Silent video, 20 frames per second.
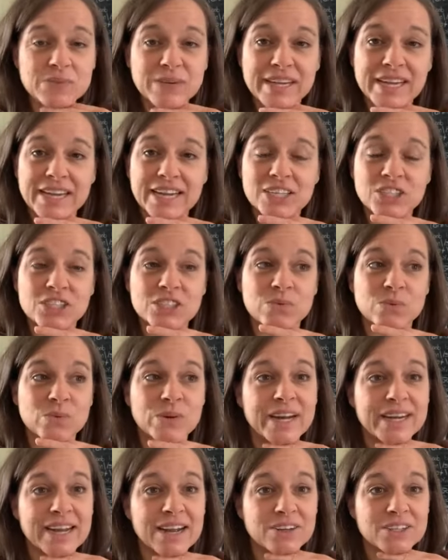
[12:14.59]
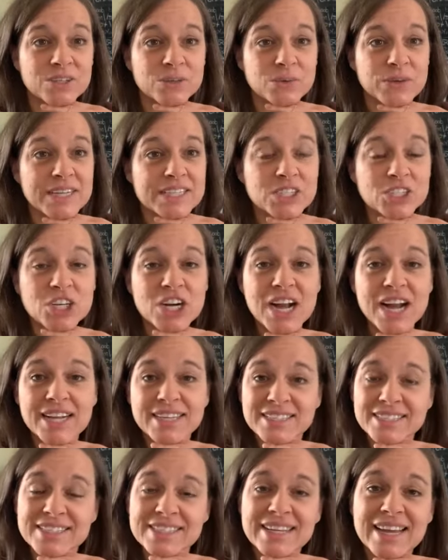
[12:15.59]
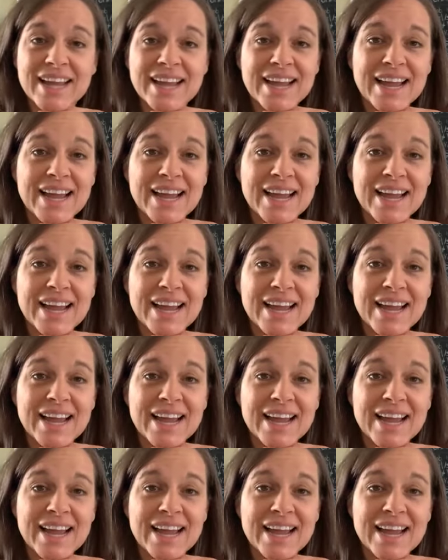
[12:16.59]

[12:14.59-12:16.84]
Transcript: We can't just run out to restaurants.